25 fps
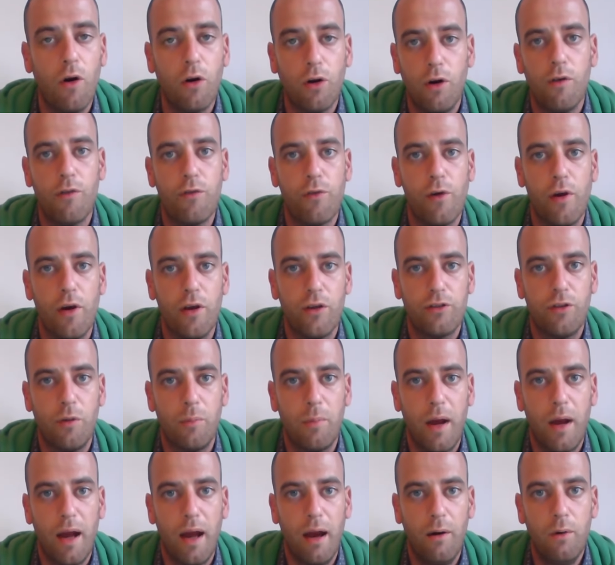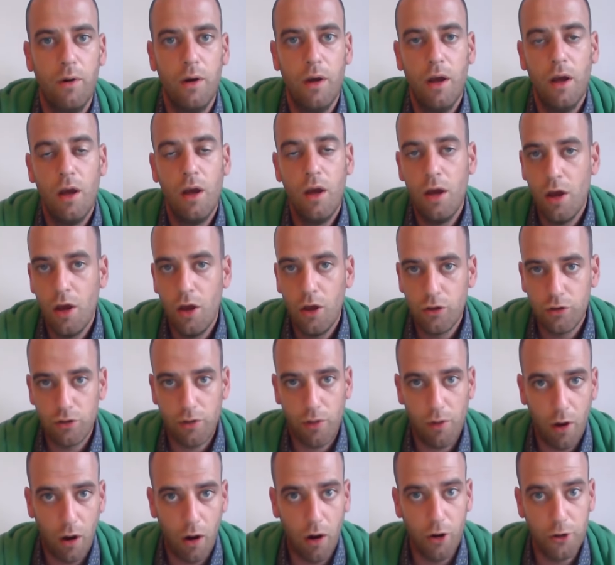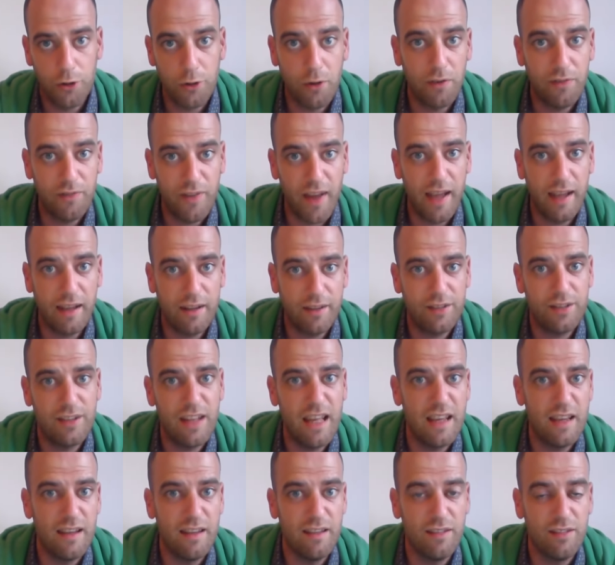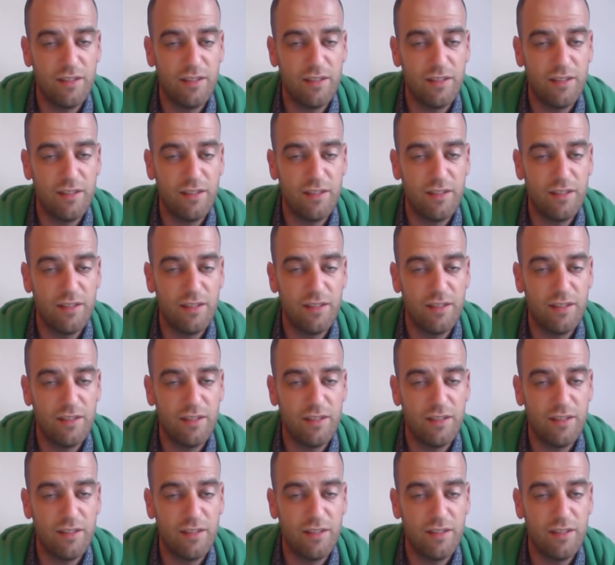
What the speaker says: I've got to cover it somehow. Do a fake sneeze.